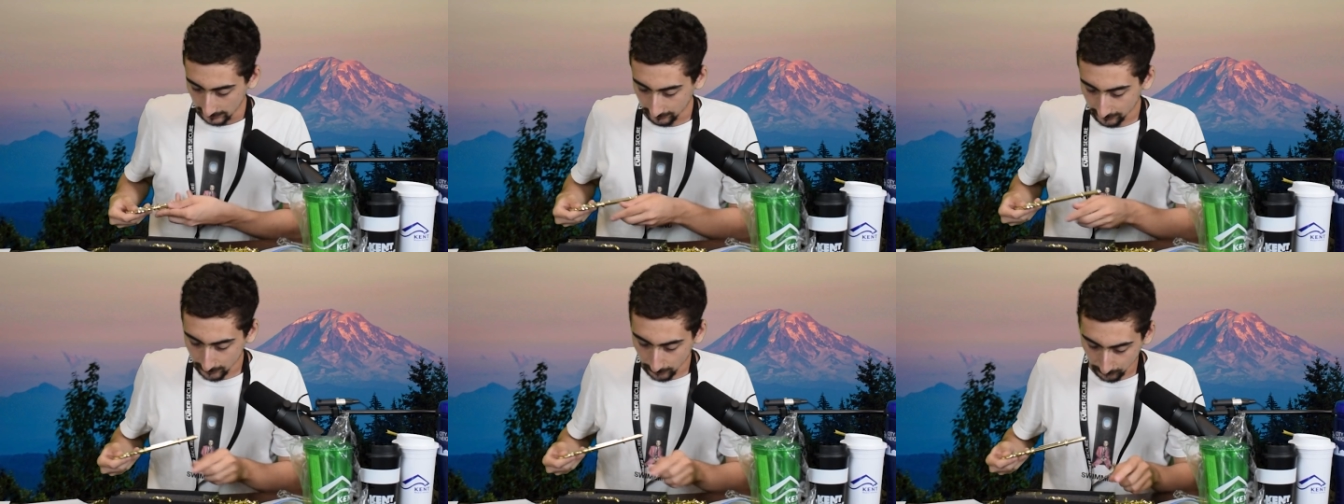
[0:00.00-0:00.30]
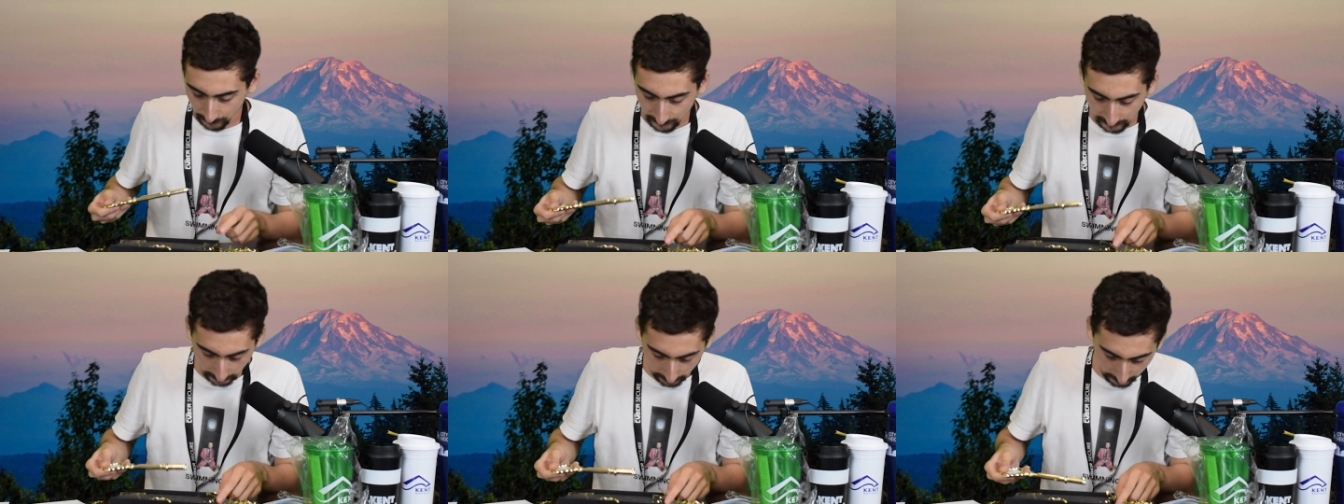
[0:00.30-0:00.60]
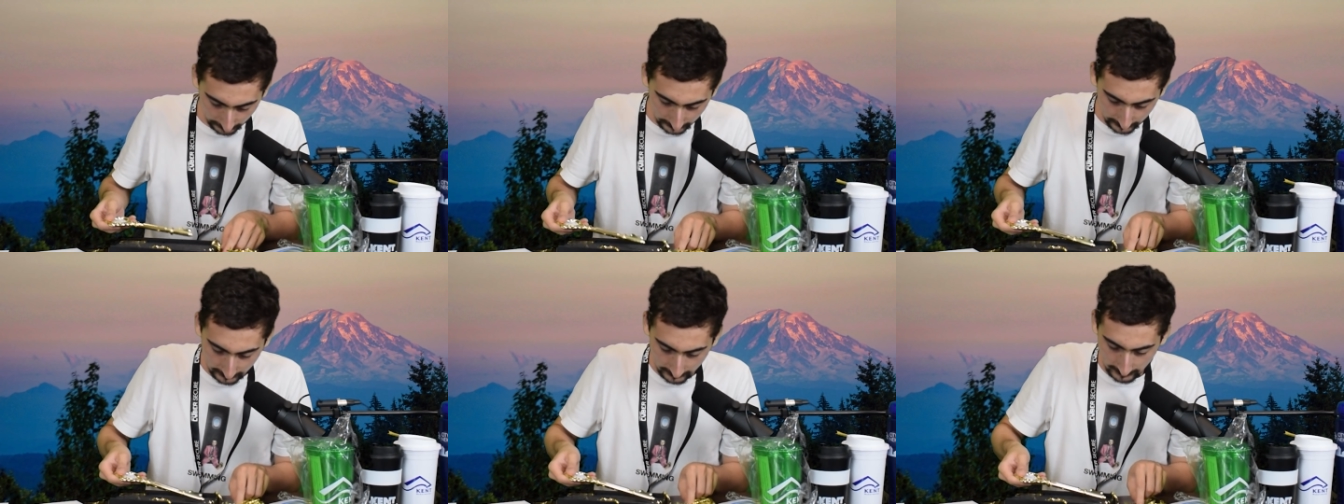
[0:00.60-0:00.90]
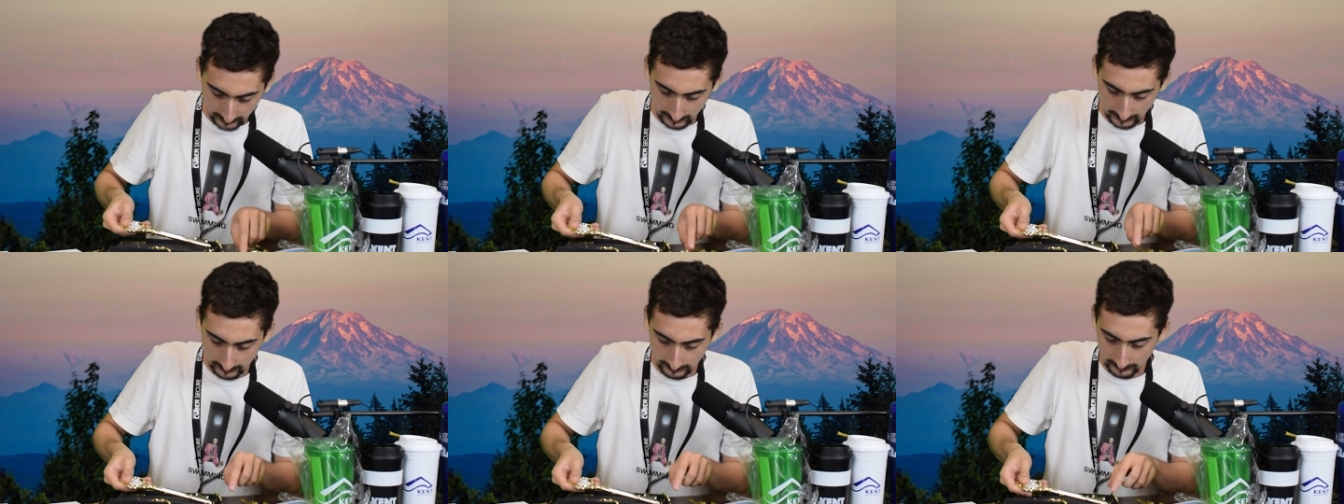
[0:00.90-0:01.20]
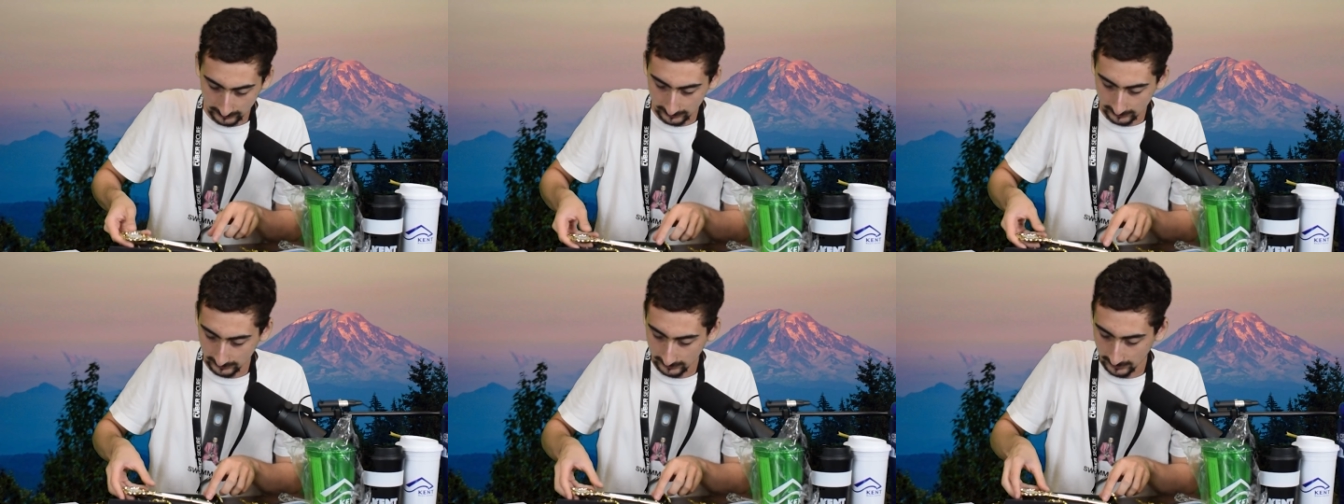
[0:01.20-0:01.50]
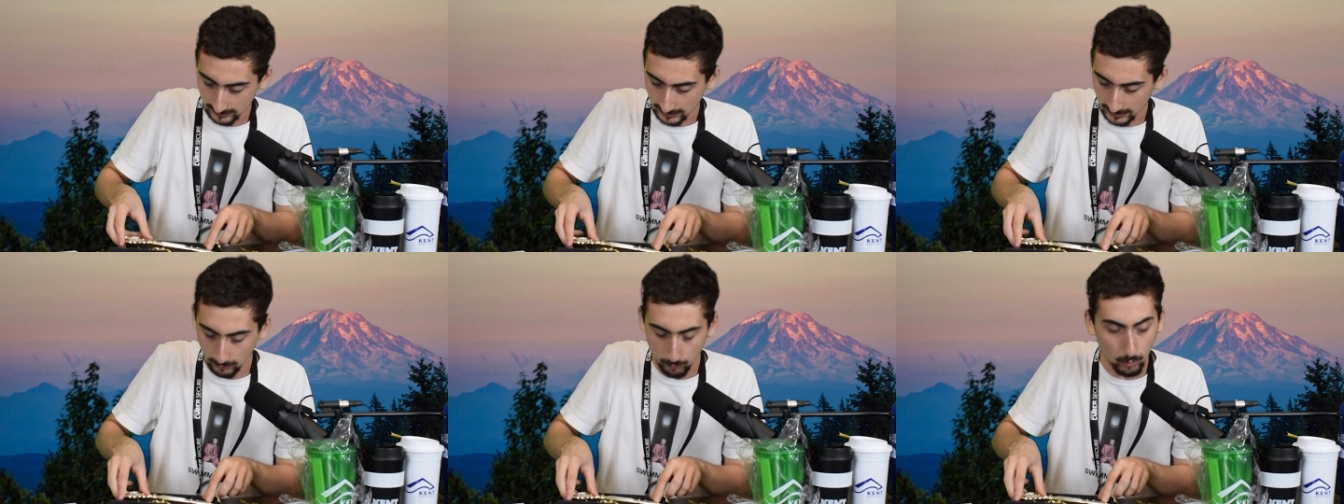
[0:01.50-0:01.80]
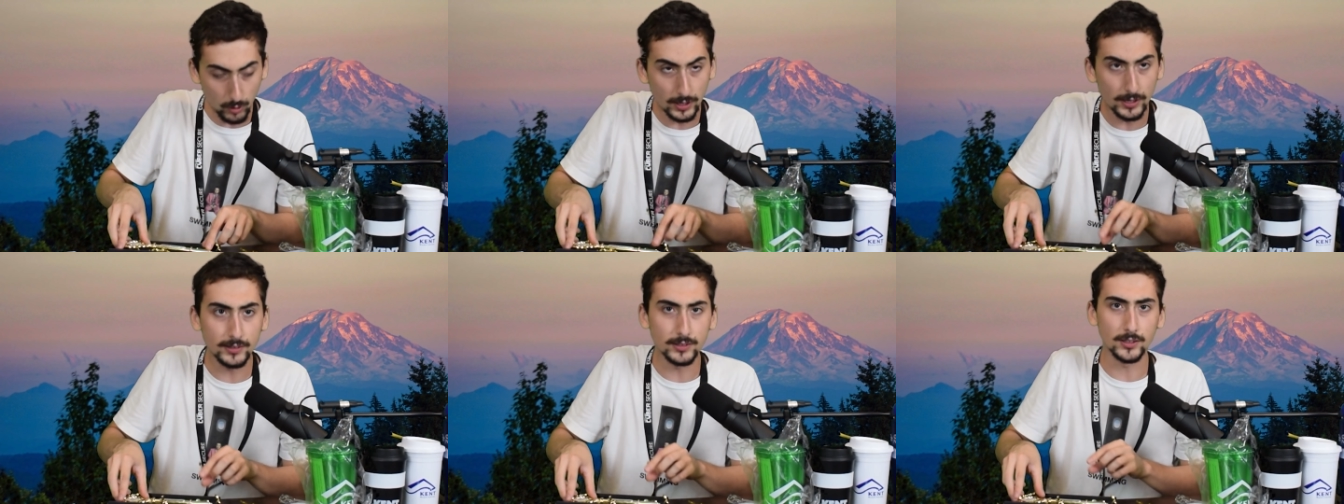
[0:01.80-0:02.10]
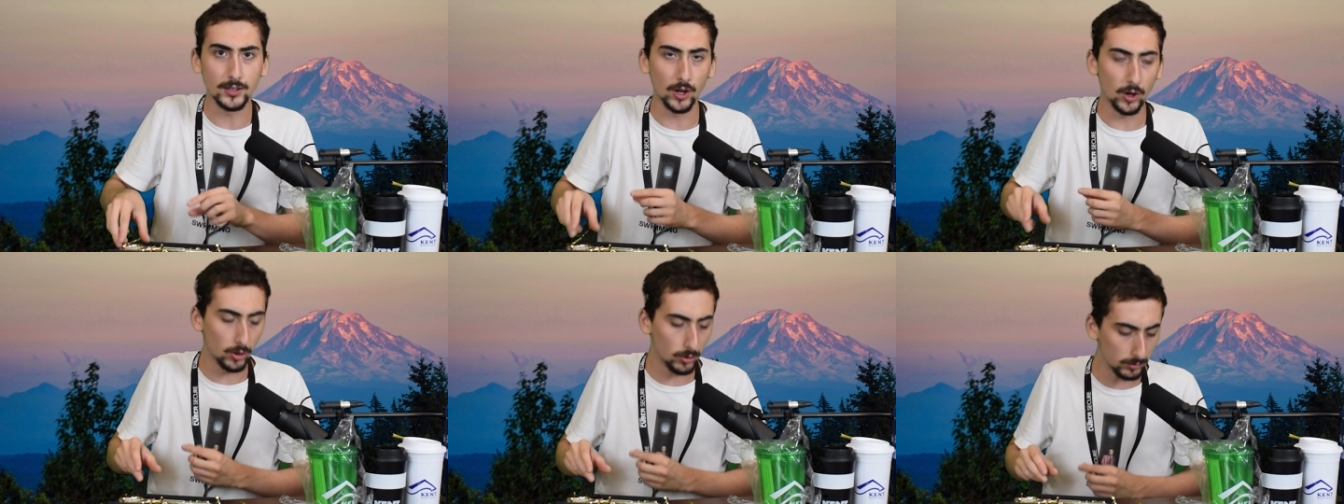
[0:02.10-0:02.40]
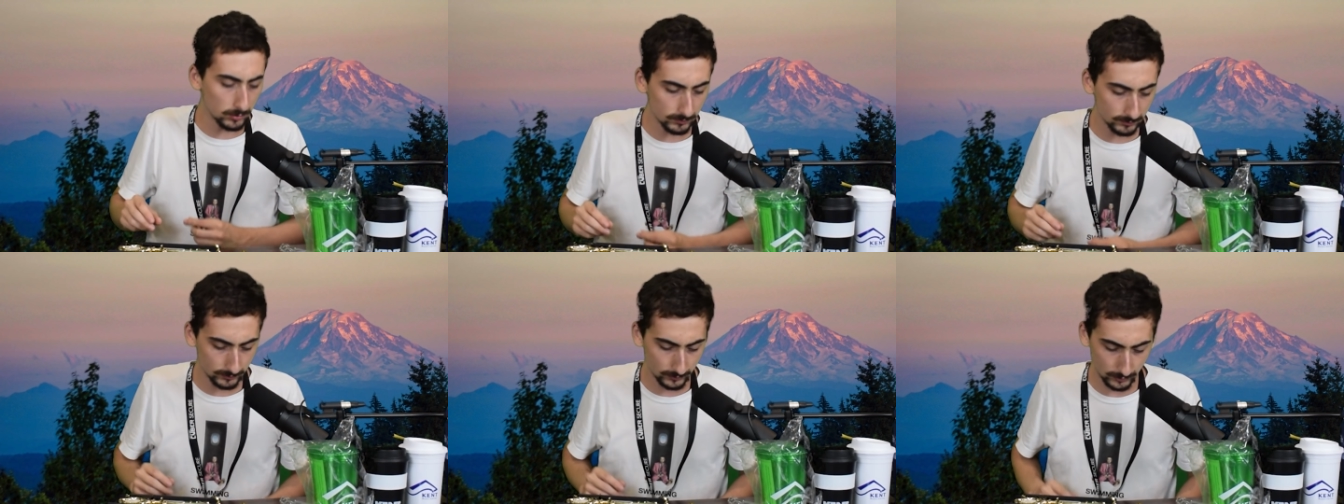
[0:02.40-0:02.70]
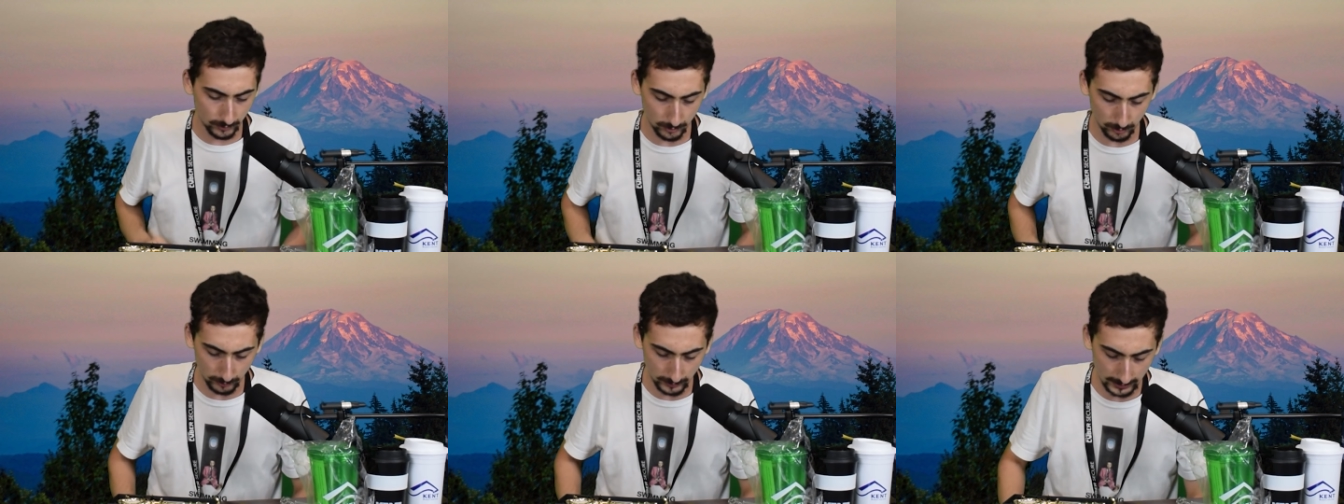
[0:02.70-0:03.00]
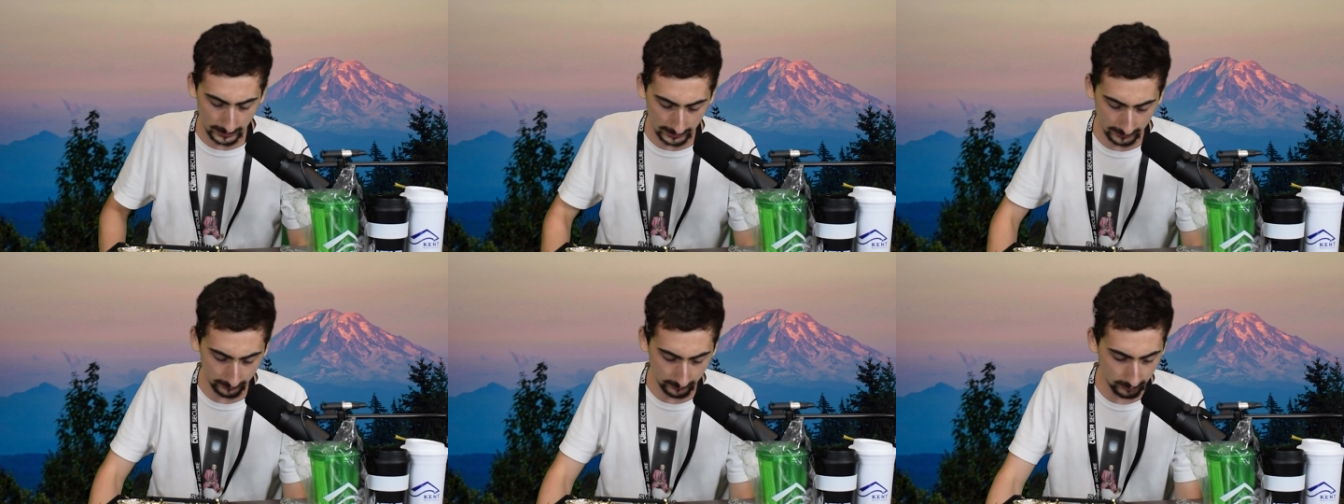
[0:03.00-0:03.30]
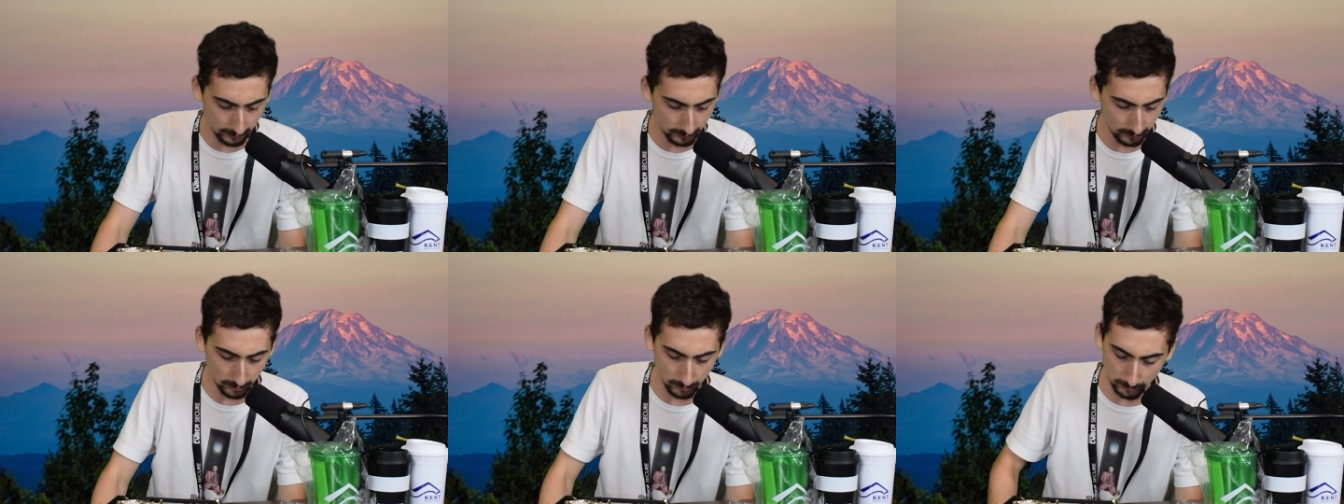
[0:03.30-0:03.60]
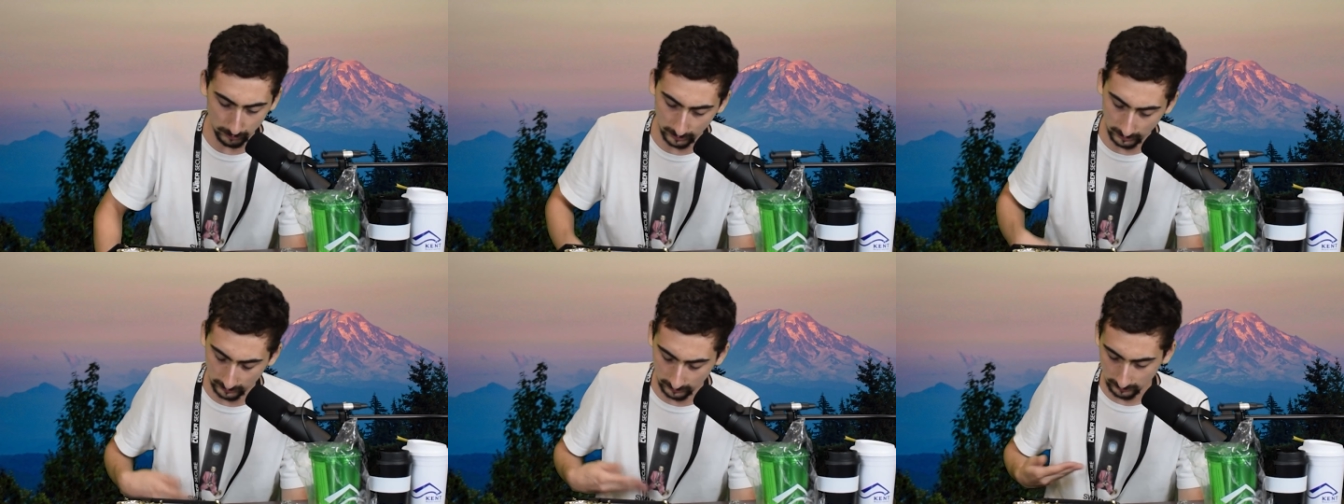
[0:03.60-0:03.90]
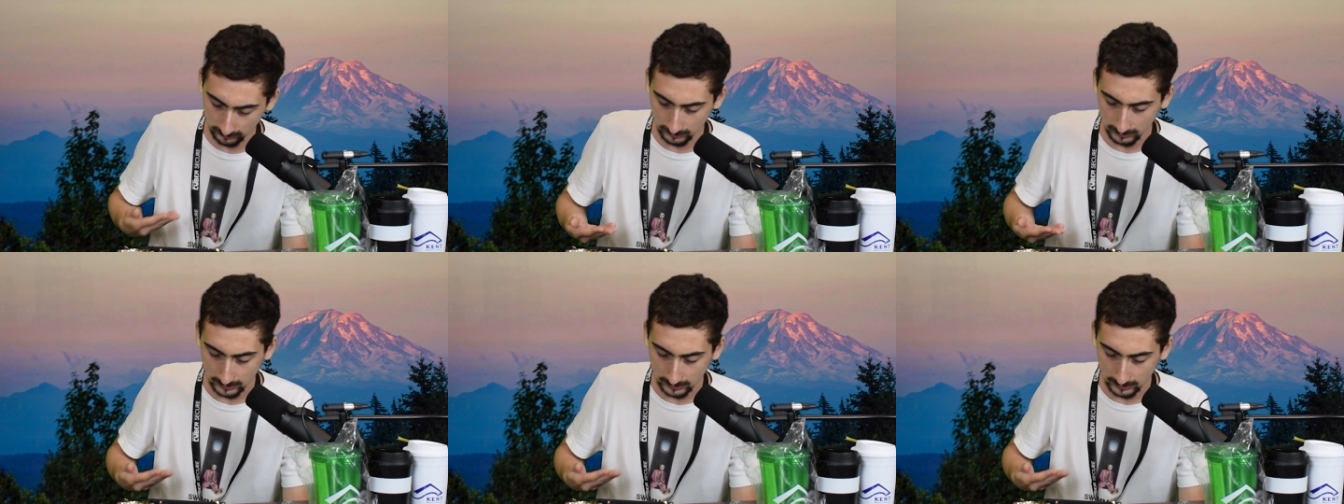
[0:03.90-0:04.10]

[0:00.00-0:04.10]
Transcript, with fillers: It's no secret. Uh, I wanted to go to Kent to uh,